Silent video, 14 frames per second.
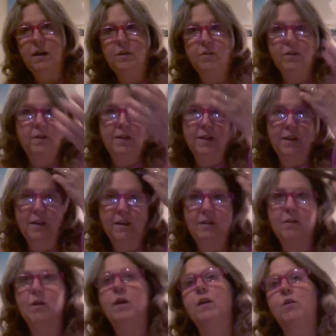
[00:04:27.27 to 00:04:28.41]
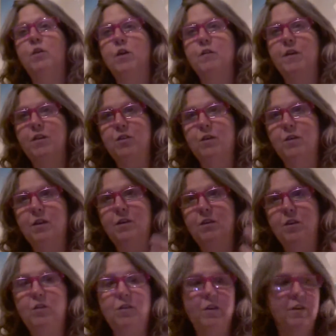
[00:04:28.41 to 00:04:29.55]
just did it, so I don't know if I showed it to
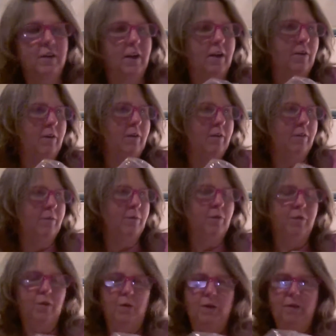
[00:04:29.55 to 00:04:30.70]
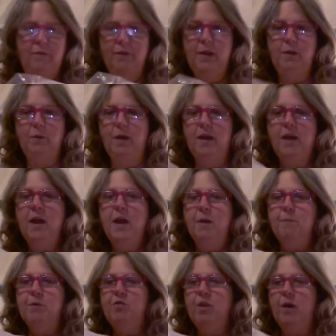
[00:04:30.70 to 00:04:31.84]
you just now or before. Anyway,
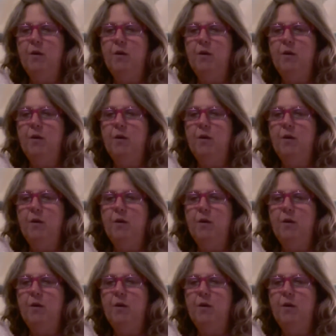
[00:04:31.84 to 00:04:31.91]
but she